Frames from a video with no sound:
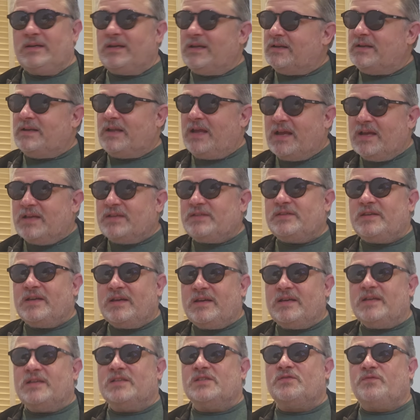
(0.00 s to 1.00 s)
And
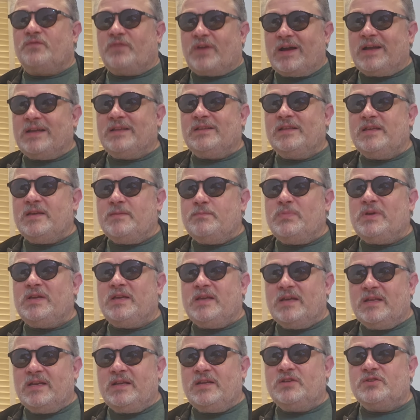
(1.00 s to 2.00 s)
NASA is finally
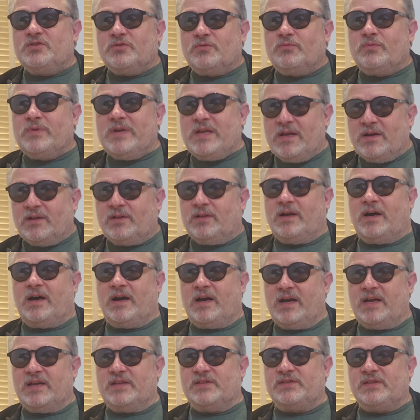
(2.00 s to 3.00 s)
beginning to
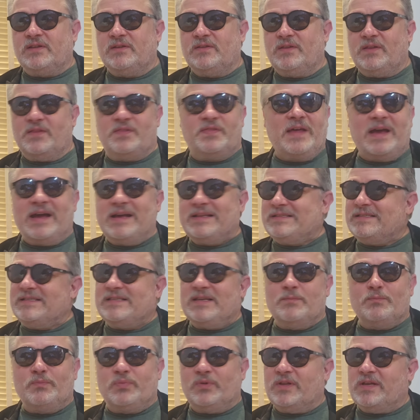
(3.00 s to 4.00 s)
realize that that
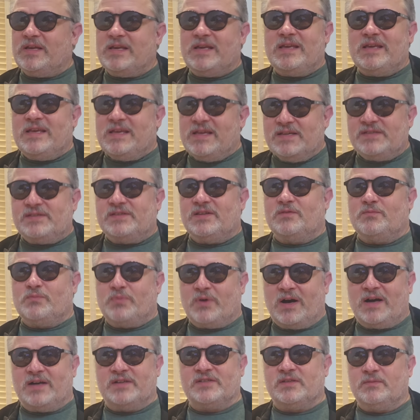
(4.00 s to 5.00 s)
simply isn't
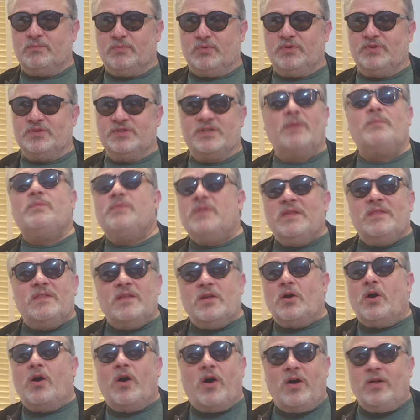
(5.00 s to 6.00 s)
possible. Something
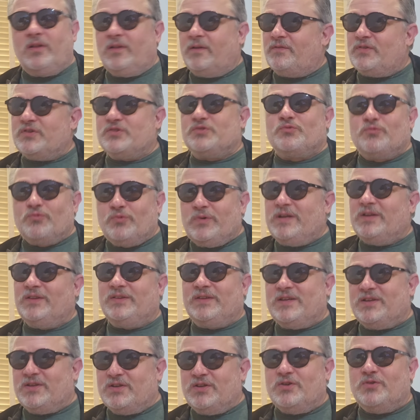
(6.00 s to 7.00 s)
that all of us
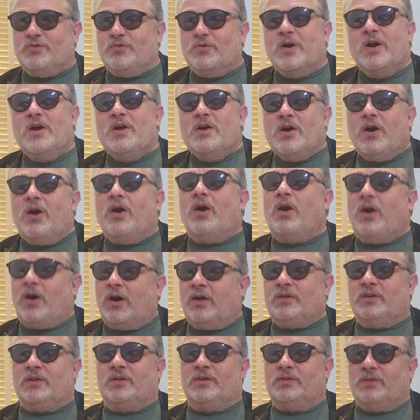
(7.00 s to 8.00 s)
really knew
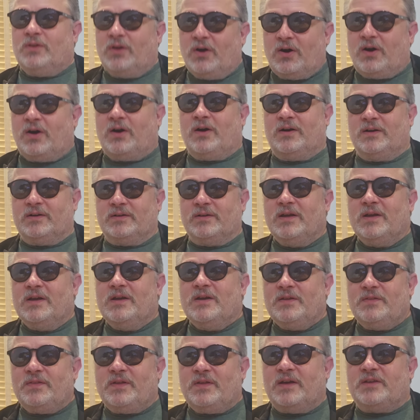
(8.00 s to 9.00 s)
all along
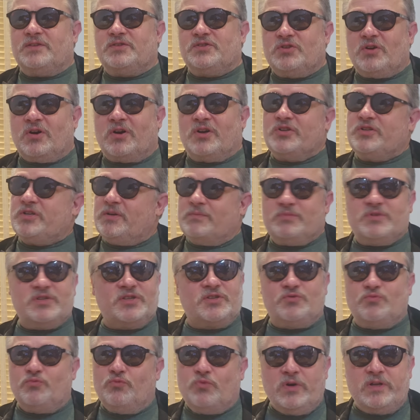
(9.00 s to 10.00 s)
that Starship
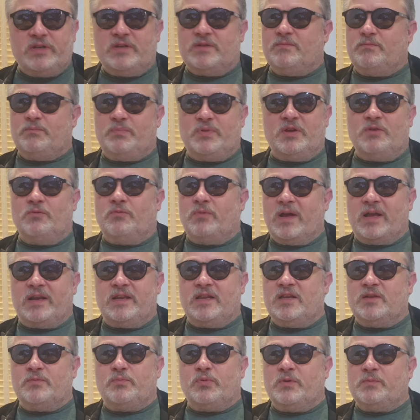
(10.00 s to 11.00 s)
just wouldn't be
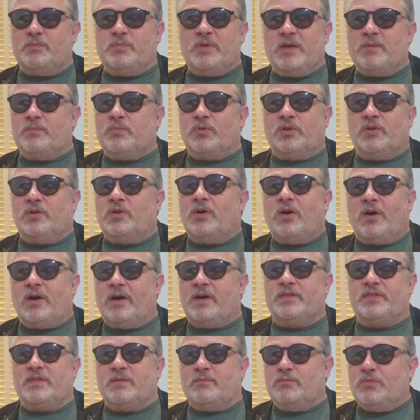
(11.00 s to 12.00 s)
ready to put people
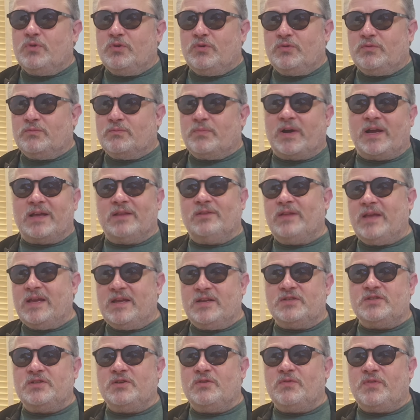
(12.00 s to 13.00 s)
on the moon by
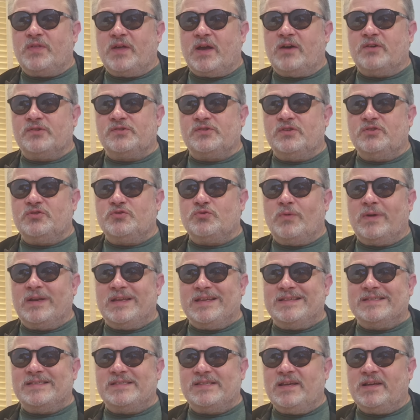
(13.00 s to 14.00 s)
late
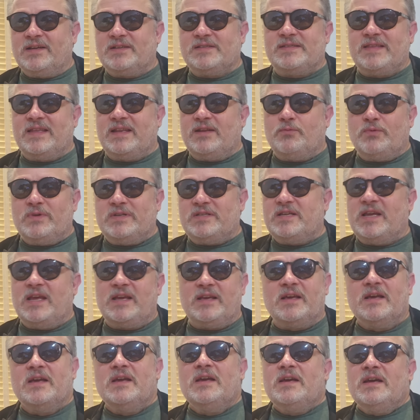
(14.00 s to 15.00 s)
2026, that it would
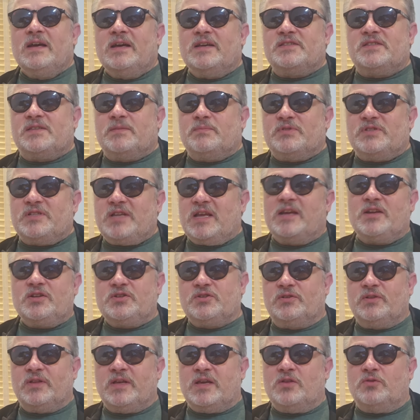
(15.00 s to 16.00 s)
take a
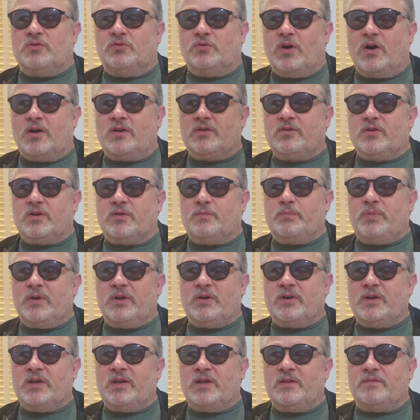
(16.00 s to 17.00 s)
substantially longer
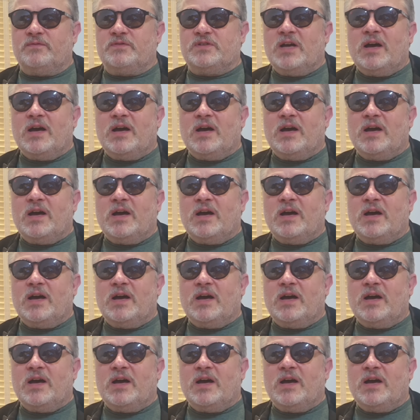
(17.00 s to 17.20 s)
period of